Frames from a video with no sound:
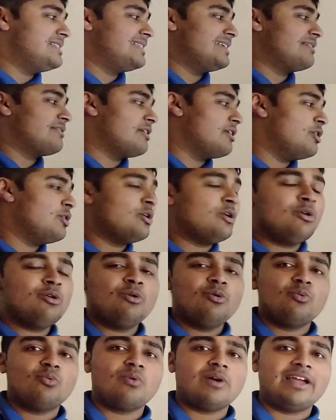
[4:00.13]
zero
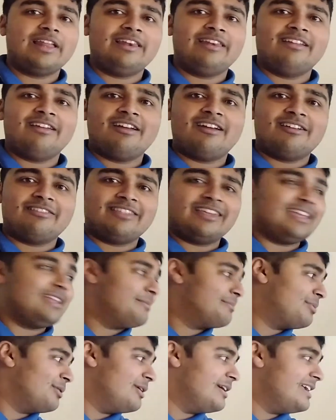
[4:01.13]
when uh, the
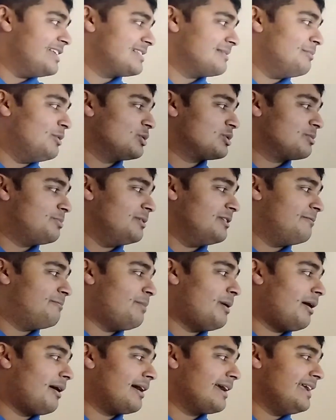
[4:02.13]
input is a multiple
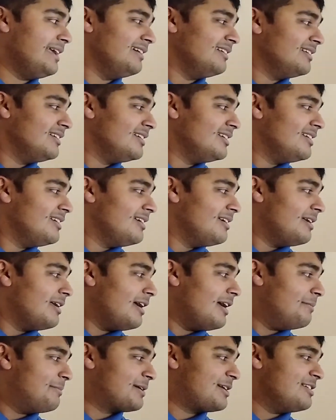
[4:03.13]
of pi,
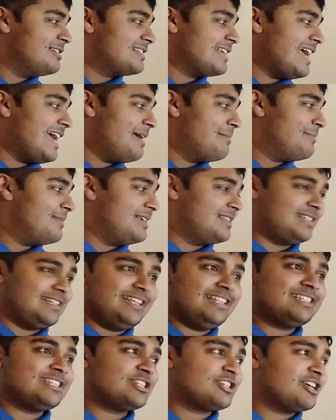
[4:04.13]
uh, because m is an
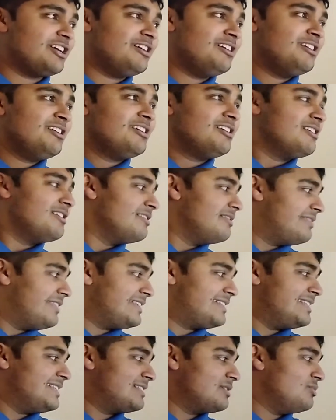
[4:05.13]
integer,
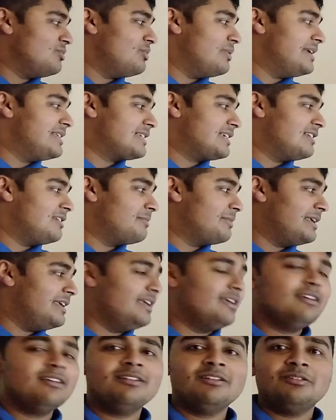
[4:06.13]
this is always going to
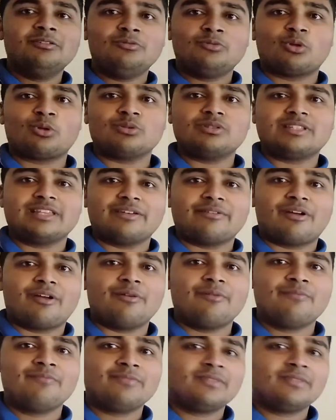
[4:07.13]
be non-zero.